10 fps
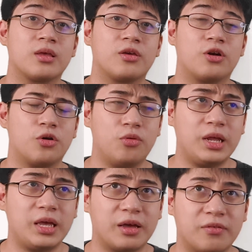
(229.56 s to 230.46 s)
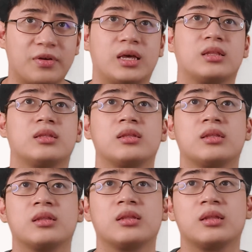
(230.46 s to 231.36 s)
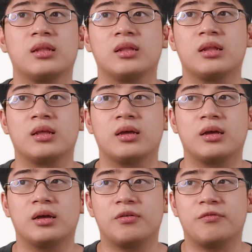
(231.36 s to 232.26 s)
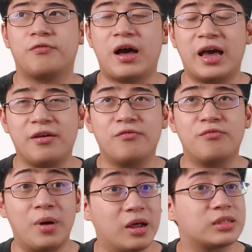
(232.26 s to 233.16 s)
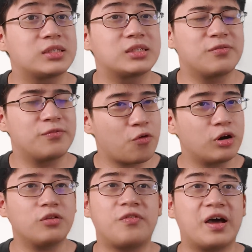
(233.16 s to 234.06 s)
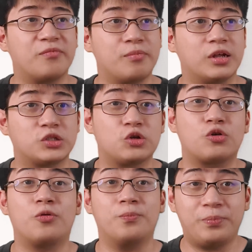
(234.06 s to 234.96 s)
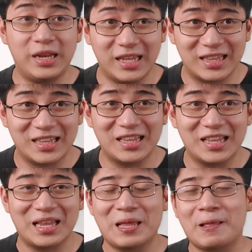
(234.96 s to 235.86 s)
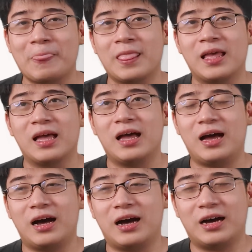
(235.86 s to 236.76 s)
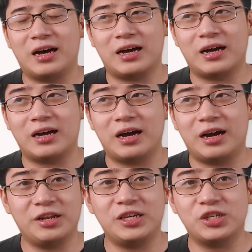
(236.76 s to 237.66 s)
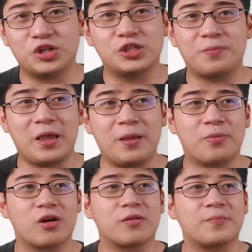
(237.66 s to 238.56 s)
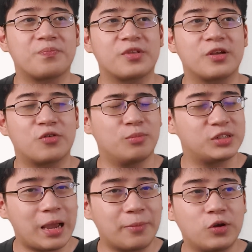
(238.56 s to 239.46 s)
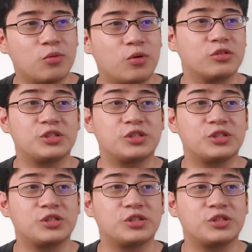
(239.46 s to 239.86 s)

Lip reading: you're only given 4 to 5 months to complete a research paper from chapter 1 to